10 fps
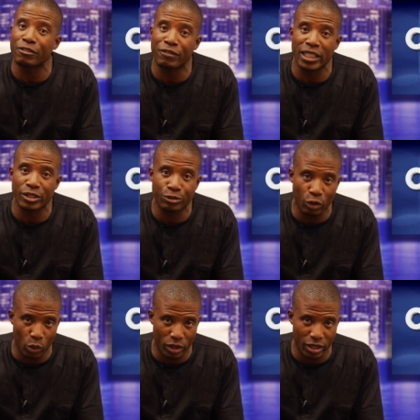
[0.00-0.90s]
face
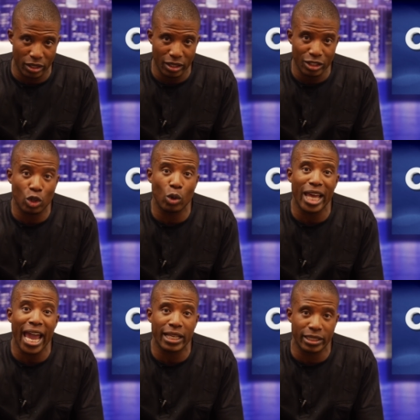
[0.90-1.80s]
forward. It's
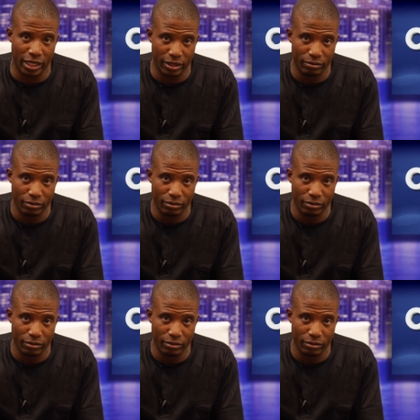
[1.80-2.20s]
called acting,